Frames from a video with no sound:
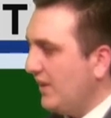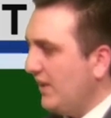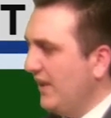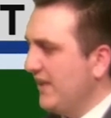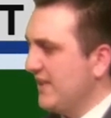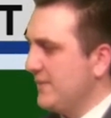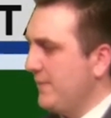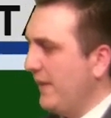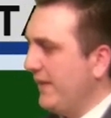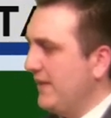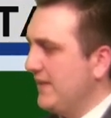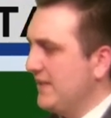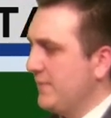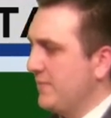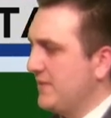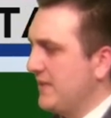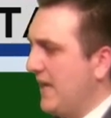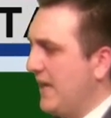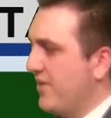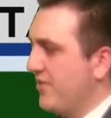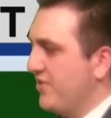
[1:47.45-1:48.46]
Expecting some
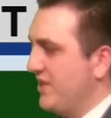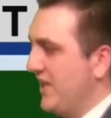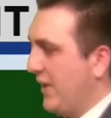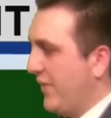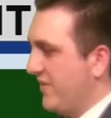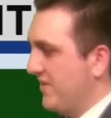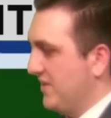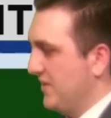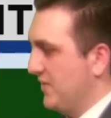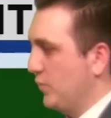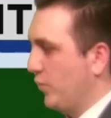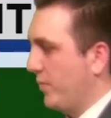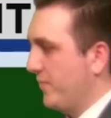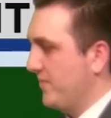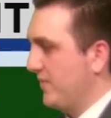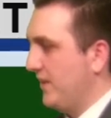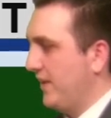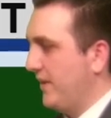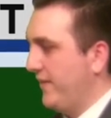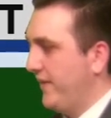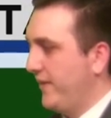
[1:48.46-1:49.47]
scattered showers and storms
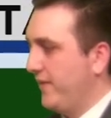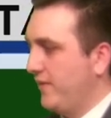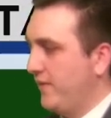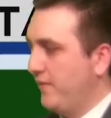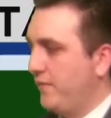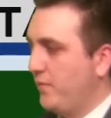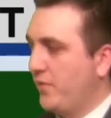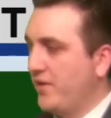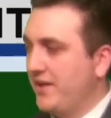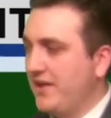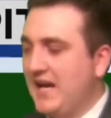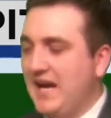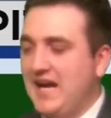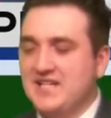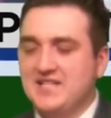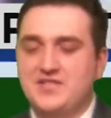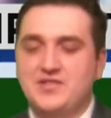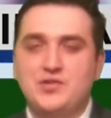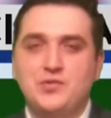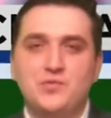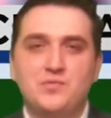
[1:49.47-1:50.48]
likely in the
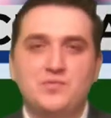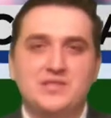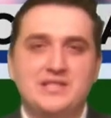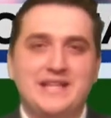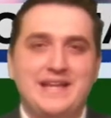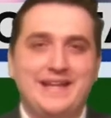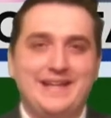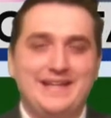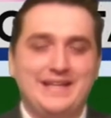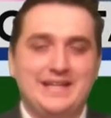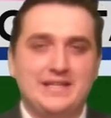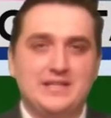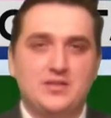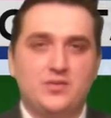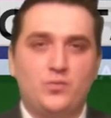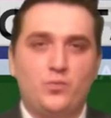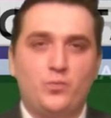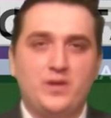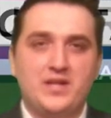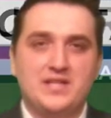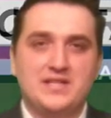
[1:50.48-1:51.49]
forecast Tuesday into
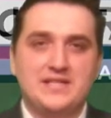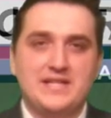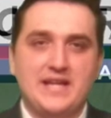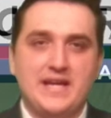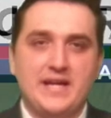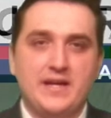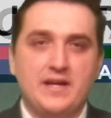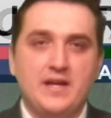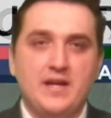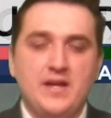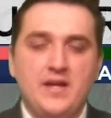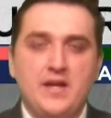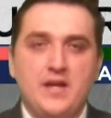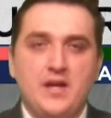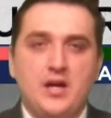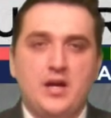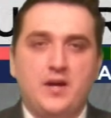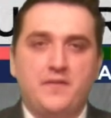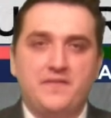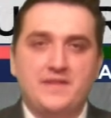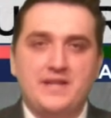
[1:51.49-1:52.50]
Wednesday
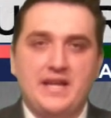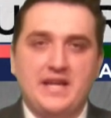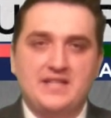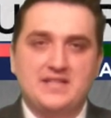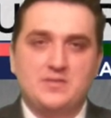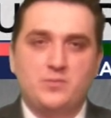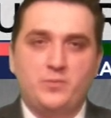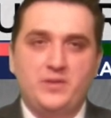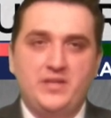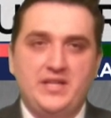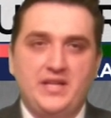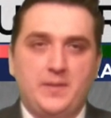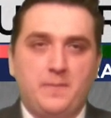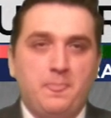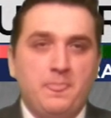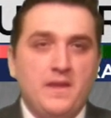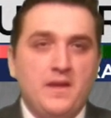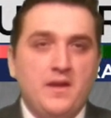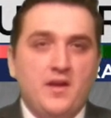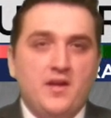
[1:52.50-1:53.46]
of next week.